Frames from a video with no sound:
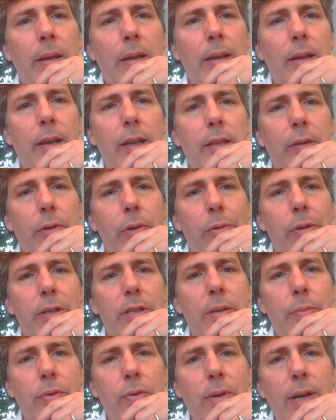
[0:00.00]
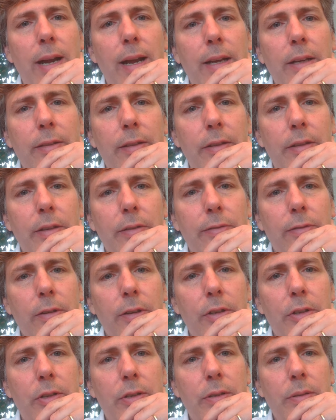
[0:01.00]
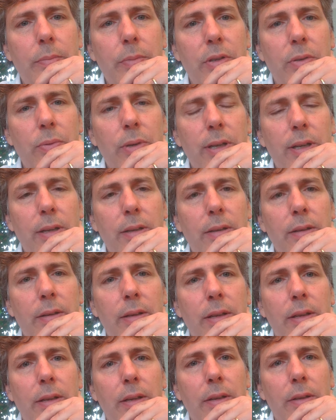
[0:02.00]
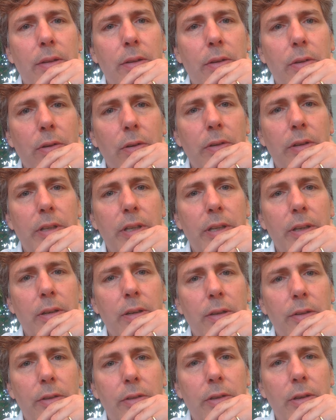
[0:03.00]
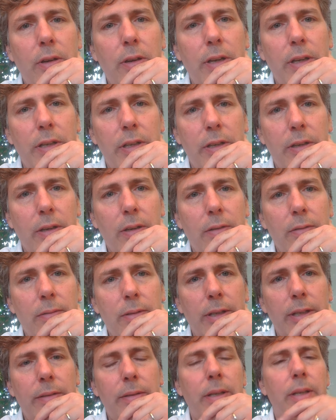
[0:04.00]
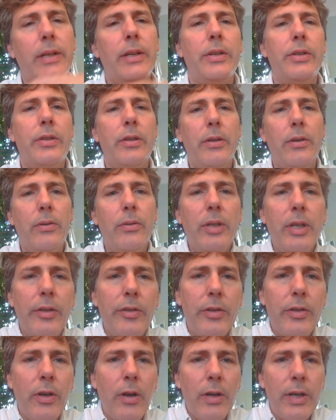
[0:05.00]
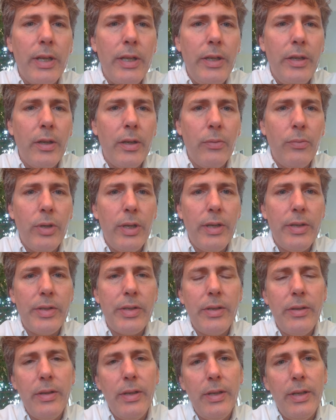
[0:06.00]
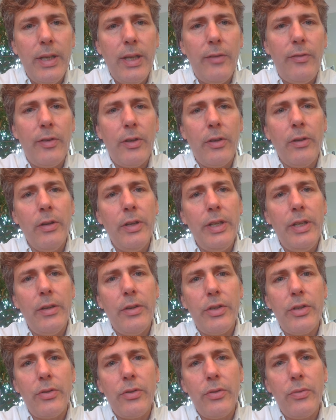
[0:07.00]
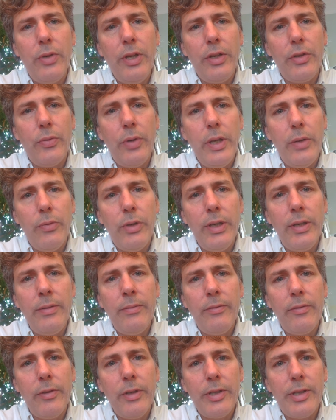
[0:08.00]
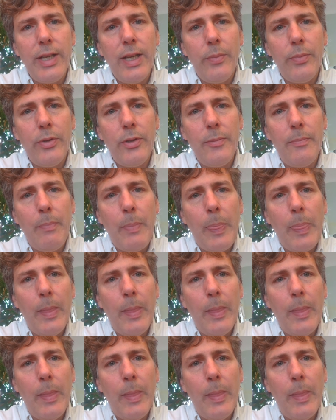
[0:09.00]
and then we want to subtract the difference between the current year and the target year, right? So the target year was, if the current year is 2021, for example,